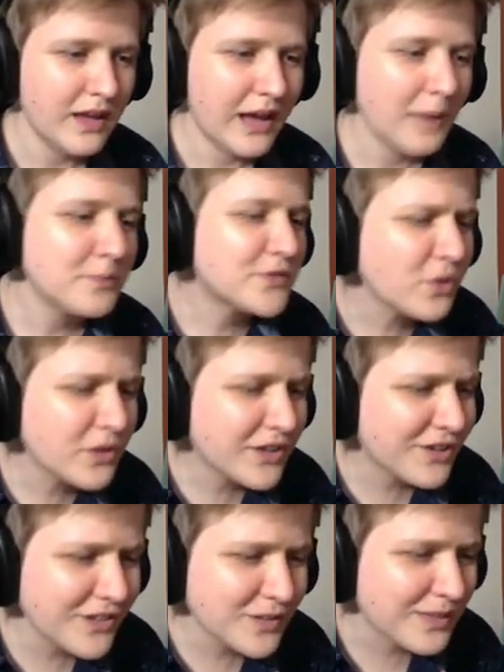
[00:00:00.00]
I'm so
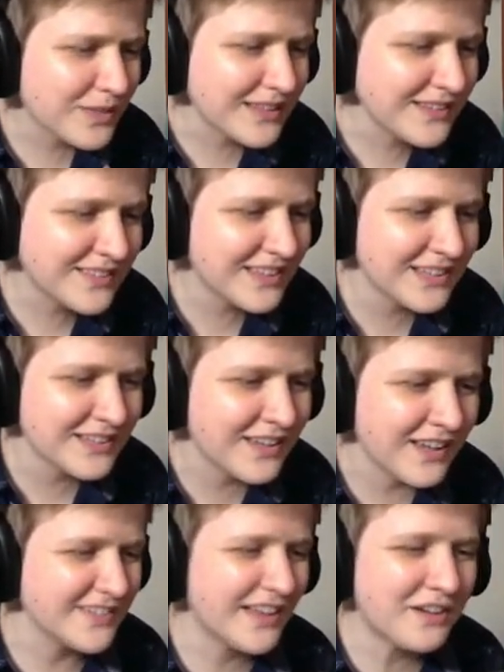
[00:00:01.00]
curious what this thing
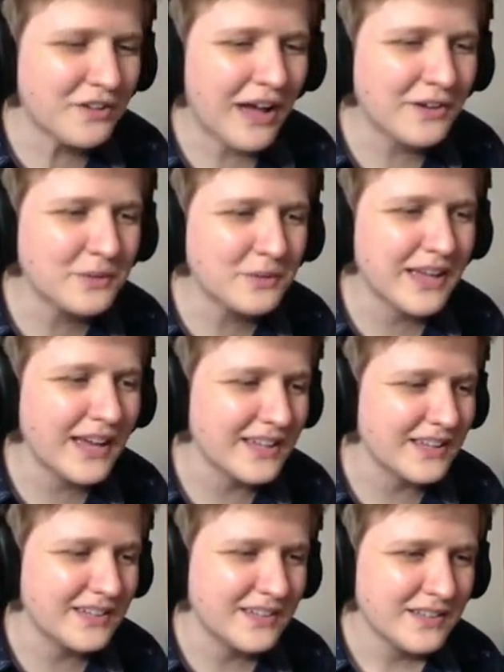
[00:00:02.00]
does. I don't. I don't get it.